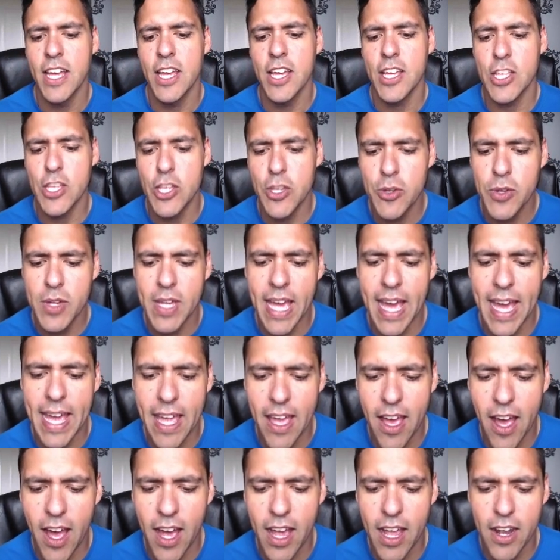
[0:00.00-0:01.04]

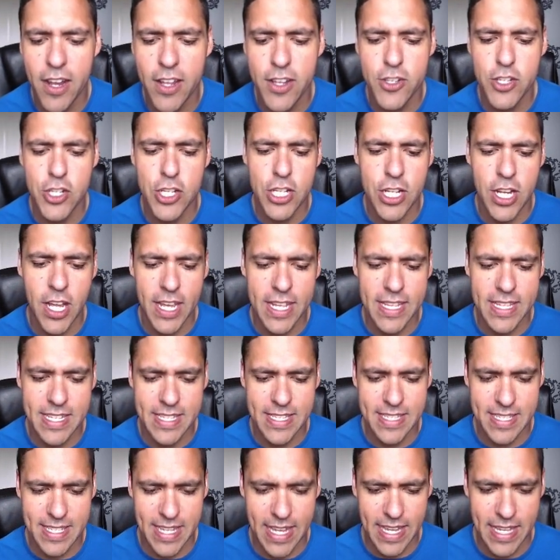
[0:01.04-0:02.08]
UK, Ireland, United
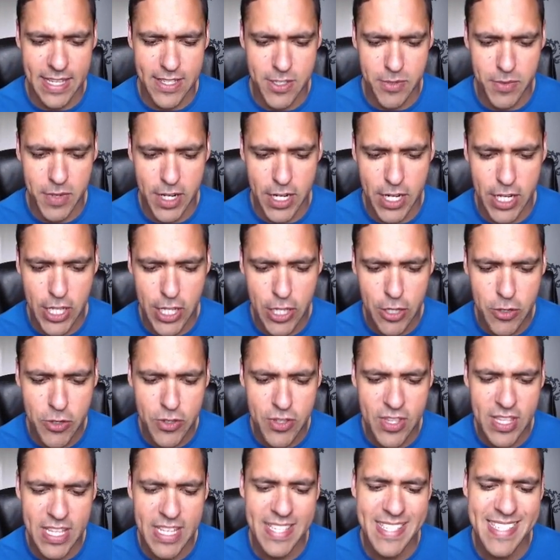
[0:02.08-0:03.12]
States. We're going to
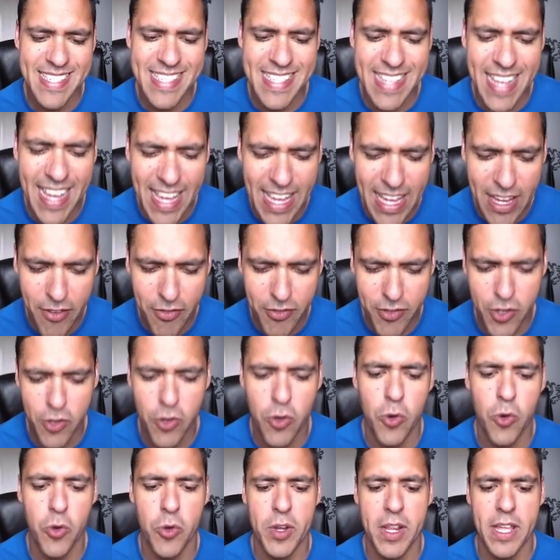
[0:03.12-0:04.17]
use this saved
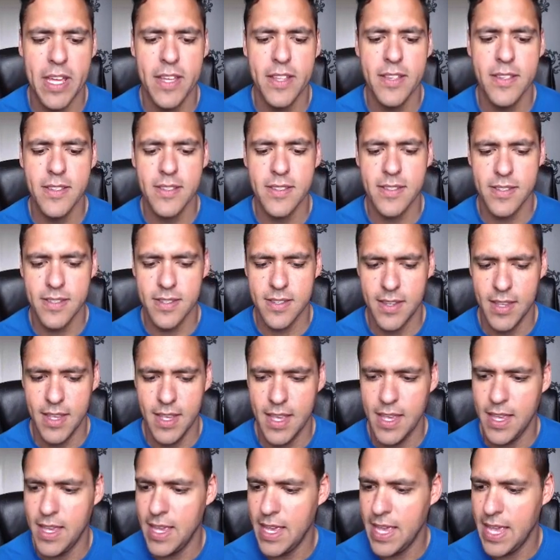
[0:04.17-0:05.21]
audience,
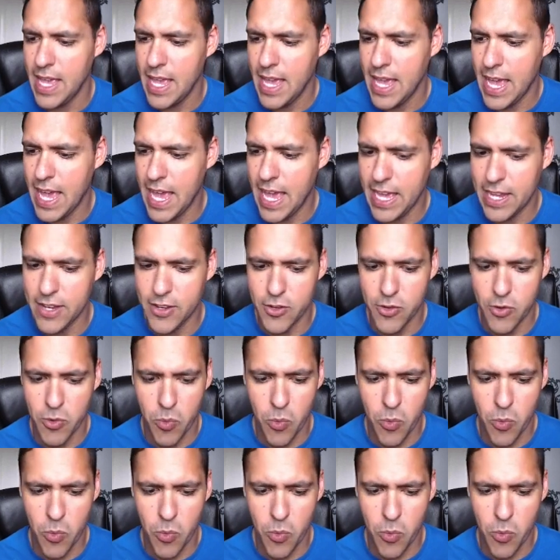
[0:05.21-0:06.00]
and